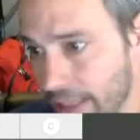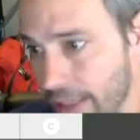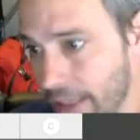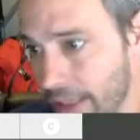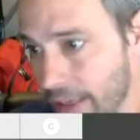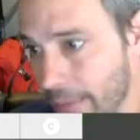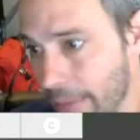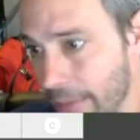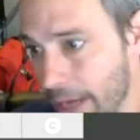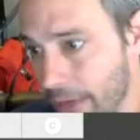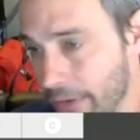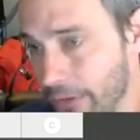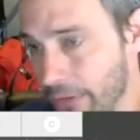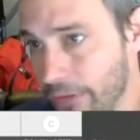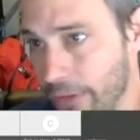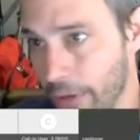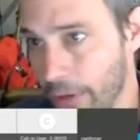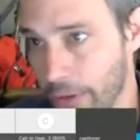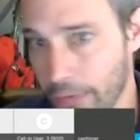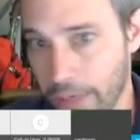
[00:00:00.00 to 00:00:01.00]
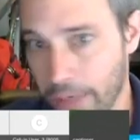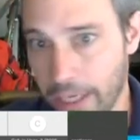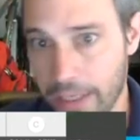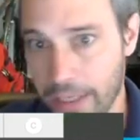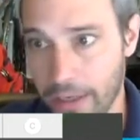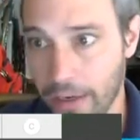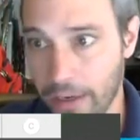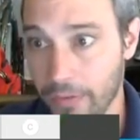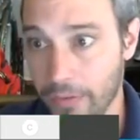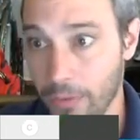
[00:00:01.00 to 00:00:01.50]
the amount of flow
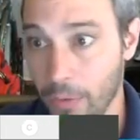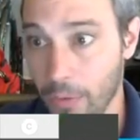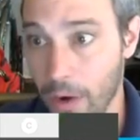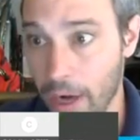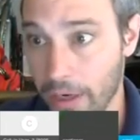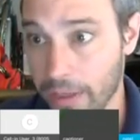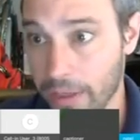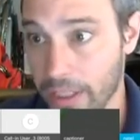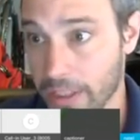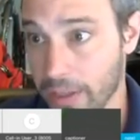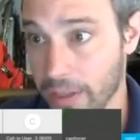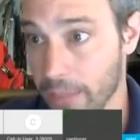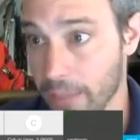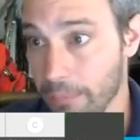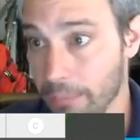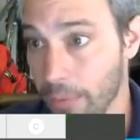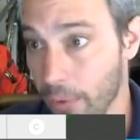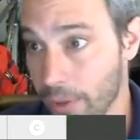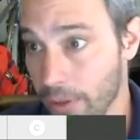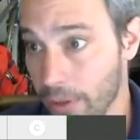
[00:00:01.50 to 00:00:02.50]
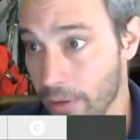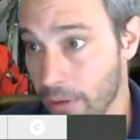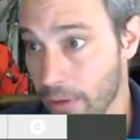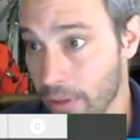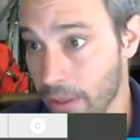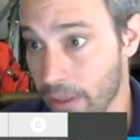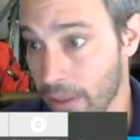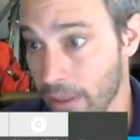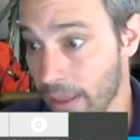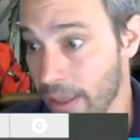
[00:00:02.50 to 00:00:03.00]
rate of water you're trying to
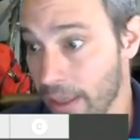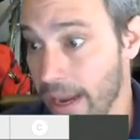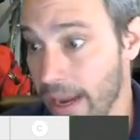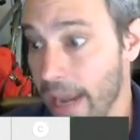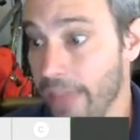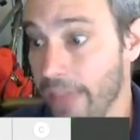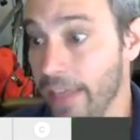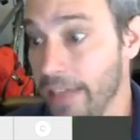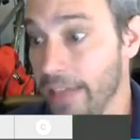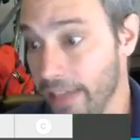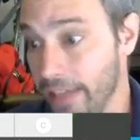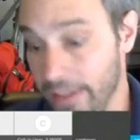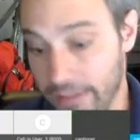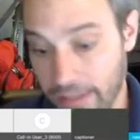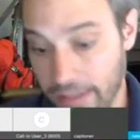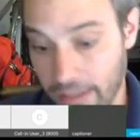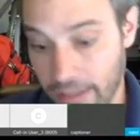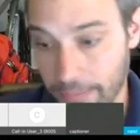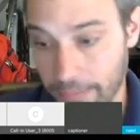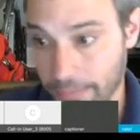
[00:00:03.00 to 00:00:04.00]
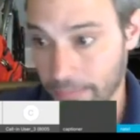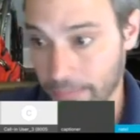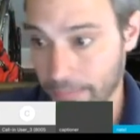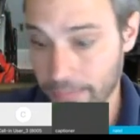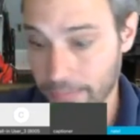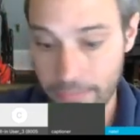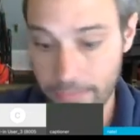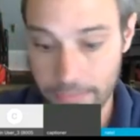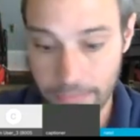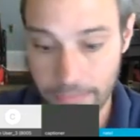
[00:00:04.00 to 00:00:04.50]
boil, and that takes time.
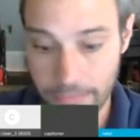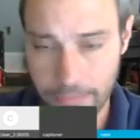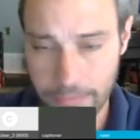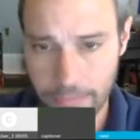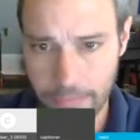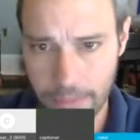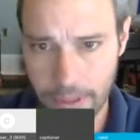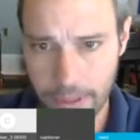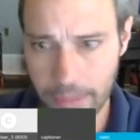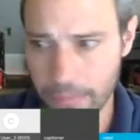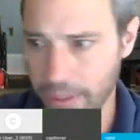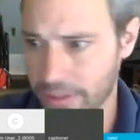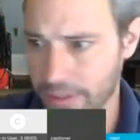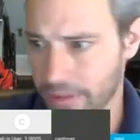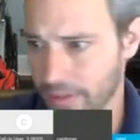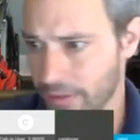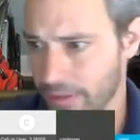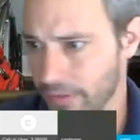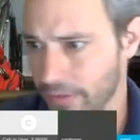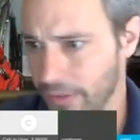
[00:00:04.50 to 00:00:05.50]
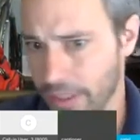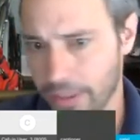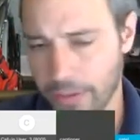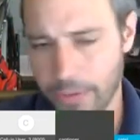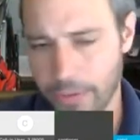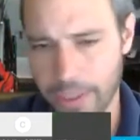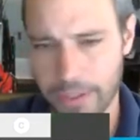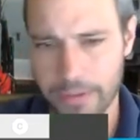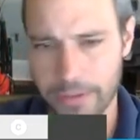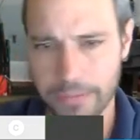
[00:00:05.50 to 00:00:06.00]
Combustion is very
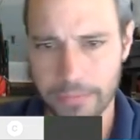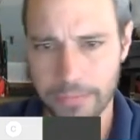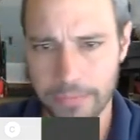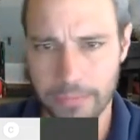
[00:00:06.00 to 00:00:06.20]
quick.